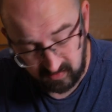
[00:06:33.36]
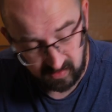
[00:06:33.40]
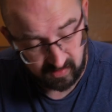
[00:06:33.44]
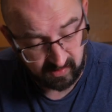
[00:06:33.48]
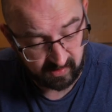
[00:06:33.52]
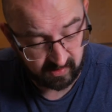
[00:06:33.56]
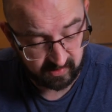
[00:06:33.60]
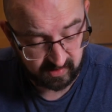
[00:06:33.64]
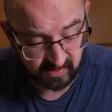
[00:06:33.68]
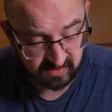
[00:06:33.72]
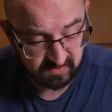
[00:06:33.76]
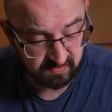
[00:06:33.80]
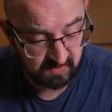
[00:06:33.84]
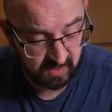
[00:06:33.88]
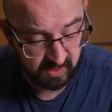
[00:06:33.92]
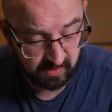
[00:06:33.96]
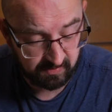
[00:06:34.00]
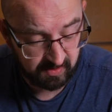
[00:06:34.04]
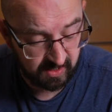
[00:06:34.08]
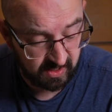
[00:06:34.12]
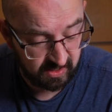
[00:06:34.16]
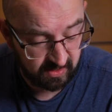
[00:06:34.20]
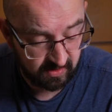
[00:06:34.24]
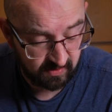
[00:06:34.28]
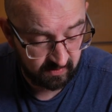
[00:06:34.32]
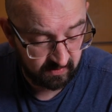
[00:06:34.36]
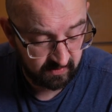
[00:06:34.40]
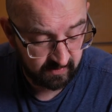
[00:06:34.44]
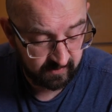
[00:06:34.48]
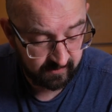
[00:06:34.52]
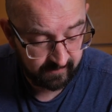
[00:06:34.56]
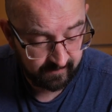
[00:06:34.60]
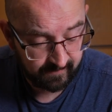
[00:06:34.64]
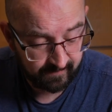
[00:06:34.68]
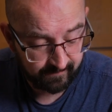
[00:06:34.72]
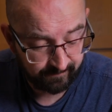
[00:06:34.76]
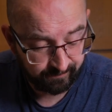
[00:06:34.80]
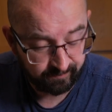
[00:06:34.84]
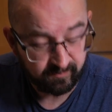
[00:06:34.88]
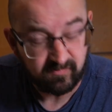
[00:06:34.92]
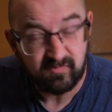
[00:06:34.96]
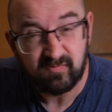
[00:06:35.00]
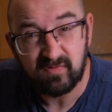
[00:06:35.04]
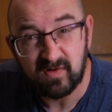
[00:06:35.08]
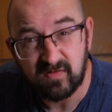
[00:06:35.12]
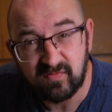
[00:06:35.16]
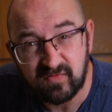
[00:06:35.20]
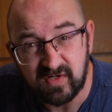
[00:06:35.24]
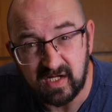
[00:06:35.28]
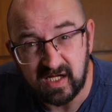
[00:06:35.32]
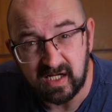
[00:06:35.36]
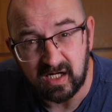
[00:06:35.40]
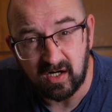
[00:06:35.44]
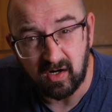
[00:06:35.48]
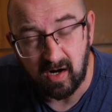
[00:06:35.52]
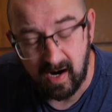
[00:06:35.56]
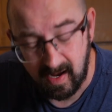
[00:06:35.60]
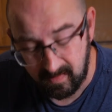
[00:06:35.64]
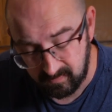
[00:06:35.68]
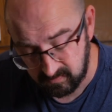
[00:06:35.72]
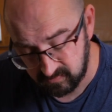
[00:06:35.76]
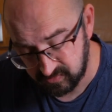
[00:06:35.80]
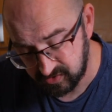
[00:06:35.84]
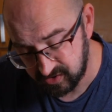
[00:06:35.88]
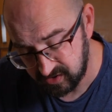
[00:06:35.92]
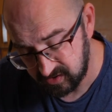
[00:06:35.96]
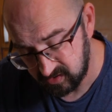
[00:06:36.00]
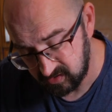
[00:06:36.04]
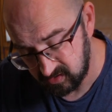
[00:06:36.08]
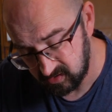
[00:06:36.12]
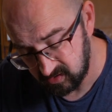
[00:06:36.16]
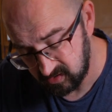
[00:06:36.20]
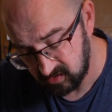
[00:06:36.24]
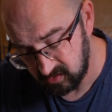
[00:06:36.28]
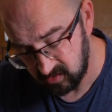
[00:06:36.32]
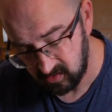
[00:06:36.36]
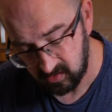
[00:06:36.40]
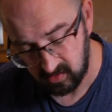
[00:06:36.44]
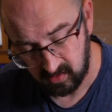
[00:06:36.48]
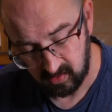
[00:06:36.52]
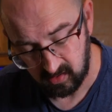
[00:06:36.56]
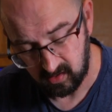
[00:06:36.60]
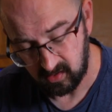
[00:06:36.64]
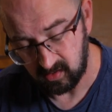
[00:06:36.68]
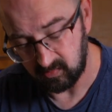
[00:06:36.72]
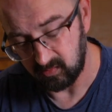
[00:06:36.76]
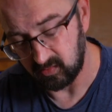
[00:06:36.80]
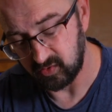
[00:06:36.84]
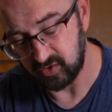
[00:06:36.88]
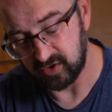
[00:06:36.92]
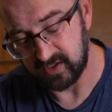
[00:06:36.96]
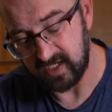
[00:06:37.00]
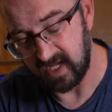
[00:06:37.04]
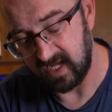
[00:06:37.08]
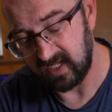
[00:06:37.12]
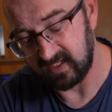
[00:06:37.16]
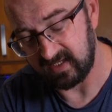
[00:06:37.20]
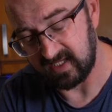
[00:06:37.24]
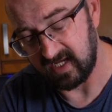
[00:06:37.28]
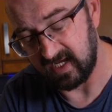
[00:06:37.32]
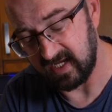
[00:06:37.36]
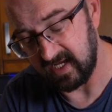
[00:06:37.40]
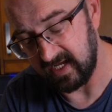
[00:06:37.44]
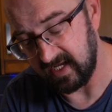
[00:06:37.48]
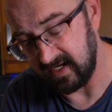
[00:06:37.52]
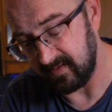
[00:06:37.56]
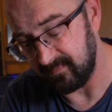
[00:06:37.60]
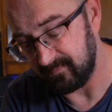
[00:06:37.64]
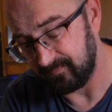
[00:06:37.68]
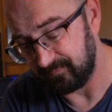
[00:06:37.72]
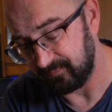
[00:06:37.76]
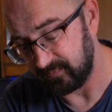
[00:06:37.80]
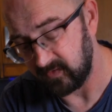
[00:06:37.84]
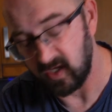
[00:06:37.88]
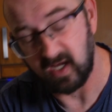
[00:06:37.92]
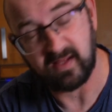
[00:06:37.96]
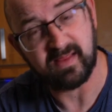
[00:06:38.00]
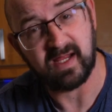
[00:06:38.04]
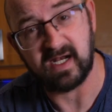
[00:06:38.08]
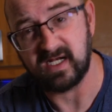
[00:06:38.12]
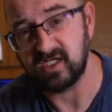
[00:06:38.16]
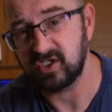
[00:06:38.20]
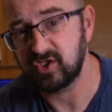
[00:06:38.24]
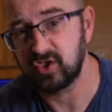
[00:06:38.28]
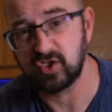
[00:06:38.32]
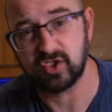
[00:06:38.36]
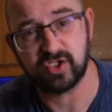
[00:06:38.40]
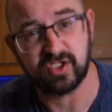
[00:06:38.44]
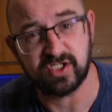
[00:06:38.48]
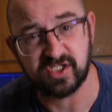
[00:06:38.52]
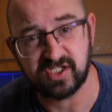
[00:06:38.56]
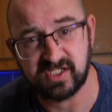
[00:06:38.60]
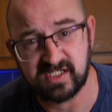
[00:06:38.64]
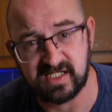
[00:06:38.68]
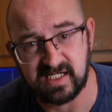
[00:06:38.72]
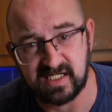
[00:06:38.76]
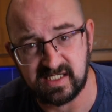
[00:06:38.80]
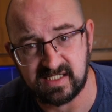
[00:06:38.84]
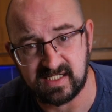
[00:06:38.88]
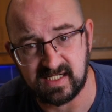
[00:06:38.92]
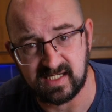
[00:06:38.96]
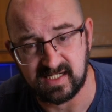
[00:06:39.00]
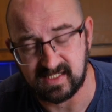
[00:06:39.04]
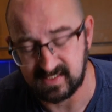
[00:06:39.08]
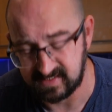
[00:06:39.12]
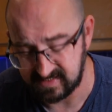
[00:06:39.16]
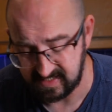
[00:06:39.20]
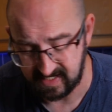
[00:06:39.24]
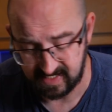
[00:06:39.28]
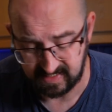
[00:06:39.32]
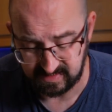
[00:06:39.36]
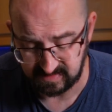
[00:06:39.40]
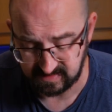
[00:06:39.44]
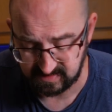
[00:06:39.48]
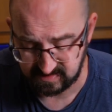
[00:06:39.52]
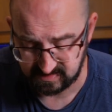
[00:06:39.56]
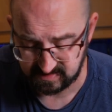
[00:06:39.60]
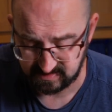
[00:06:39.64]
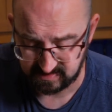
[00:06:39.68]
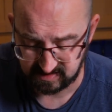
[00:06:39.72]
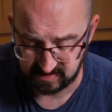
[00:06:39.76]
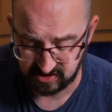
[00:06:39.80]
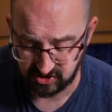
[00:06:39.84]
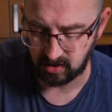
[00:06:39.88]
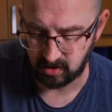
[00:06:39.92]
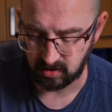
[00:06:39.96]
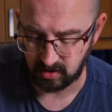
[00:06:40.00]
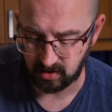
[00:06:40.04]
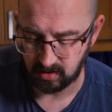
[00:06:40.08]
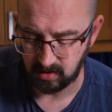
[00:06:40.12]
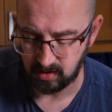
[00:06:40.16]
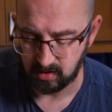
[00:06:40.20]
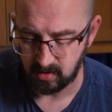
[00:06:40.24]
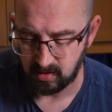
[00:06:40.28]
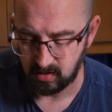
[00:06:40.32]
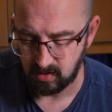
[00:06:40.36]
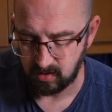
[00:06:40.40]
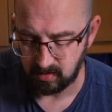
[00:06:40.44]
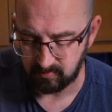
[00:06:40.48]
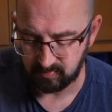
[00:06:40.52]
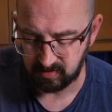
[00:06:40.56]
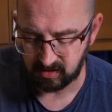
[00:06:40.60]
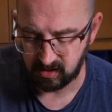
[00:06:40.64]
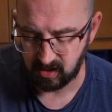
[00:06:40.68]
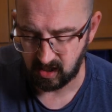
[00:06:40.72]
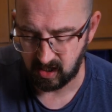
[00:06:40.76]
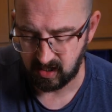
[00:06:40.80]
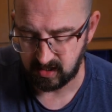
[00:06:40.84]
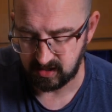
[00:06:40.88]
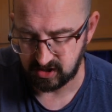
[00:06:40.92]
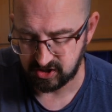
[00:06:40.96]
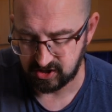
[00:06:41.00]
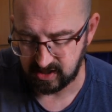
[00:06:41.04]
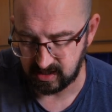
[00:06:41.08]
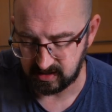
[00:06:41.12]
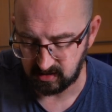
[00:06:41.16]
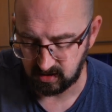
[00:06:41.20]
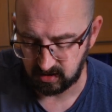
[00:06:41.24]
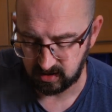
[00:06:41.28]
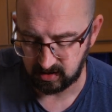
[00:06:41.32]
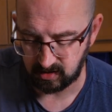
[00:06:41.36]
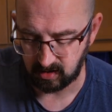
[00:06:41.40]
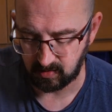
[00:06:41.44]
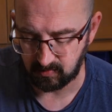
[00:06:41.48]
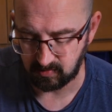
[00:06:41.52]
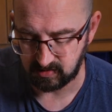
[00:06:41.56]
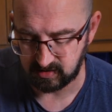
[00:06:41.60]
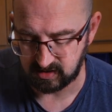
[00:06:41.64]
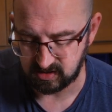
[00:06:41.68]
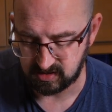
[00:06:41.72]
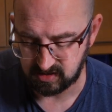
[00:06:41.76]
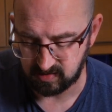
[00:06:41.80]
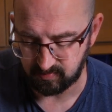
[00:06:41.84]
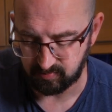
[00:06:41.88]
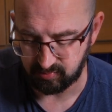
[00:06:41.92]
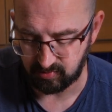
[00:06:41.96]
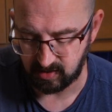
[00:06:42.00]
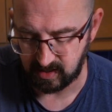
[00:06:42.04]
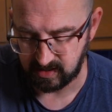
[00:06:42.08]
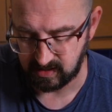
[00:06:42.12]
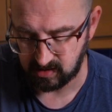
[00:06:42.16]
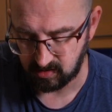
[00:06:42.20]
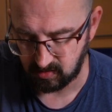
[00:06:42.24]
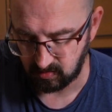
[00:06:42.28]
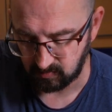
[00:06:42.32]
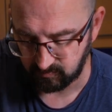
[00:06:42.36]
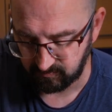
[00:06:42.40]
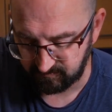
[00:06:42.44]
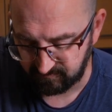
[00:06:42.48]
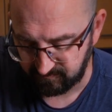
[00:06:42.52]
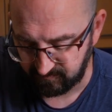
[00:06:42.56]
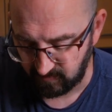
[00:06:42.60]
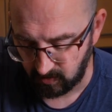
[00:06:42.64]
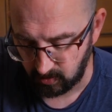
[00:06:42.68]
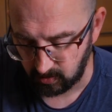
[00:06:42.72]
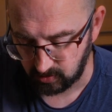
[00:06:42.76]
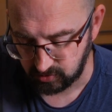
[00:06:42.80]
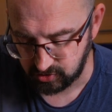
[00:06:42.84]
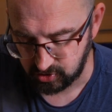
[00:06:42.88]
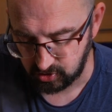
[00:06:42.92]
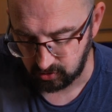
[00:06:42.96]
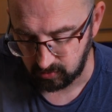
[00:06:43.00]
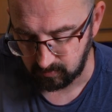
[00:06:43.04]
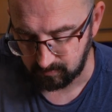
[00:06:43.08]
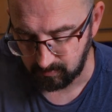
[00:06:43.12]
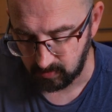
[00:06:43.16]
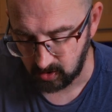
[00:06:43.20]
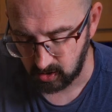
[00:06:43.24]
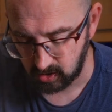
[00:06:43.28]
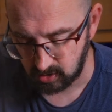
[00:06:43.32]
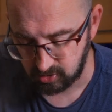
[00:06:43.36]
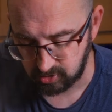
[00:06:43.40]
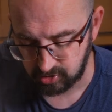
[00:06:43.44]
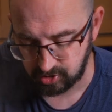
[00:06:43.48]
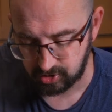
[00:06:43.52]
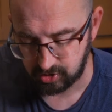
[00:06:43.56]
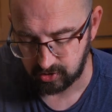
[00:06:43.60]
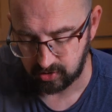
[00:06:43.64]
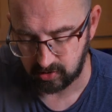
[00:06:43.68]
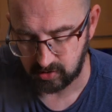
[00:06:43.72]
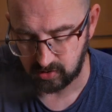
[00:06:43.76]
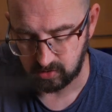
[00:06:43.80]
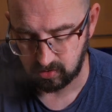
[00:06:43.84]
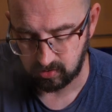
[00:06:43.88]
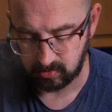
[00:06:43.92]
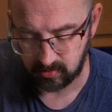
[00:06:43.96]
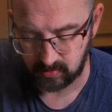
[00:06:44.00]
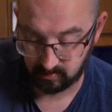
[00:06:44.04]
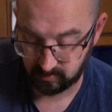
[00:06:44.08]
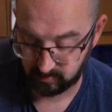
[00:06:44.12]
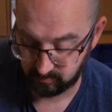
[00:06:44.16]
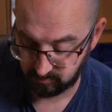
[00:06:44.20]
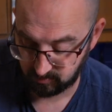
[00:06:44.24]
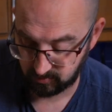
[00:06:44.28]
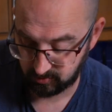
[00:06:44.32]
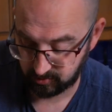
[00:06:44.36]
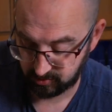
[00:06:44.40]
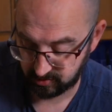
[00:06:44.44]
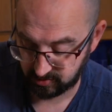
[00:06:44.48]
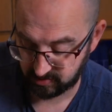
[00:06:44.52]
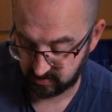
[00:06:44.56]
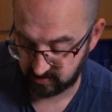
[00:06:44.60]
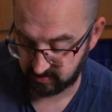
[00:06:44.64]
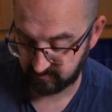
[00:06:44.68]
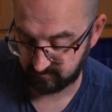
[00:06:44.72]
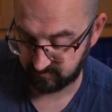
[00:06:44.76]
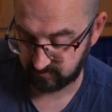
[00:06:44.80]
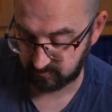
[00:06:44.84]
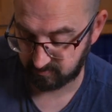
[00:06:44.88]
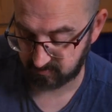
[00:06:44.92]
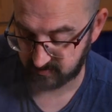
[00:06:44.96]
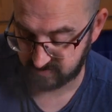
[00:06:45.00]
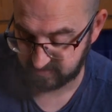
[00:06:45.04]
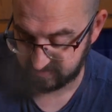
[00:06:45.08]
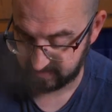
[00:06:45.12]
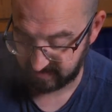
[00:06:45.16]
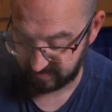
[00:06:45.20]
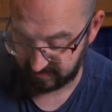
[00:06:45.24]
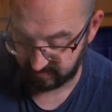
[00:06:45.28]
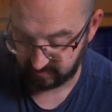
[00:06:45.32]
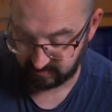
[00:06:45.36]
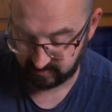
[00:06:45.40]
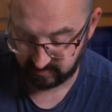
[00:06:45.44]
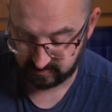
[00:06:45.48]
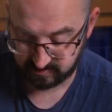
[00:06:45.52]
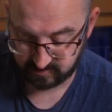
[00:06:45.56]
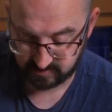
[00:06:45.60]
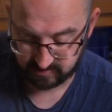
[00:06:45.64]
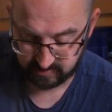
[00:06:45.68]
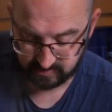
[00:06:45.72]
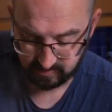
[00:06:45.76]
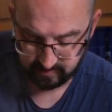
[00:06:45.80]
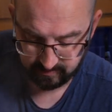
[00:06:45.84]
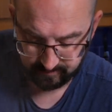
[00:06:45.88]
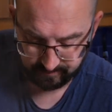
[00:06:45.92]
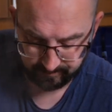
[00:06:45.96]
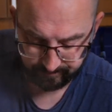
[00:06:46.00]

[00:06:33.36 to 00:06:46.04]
and that's maybe 15 grams. And we'll just add that in, and then it's just a season and taste situation. Be kind of gentle, you don't want these to break up far too much. And I'm gonna just give them a taste.